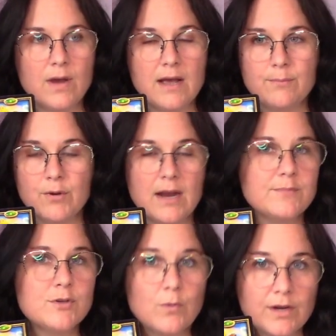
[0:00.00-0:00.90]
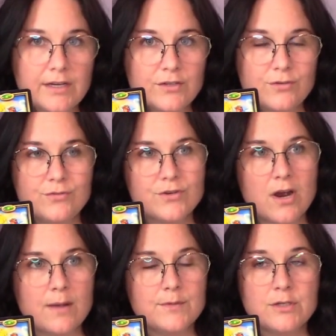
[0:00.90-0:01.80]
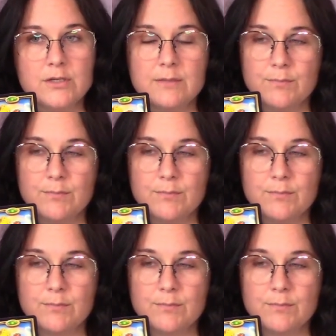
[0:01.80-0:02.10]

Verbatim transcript: Uh, perhaps you're working two jobs.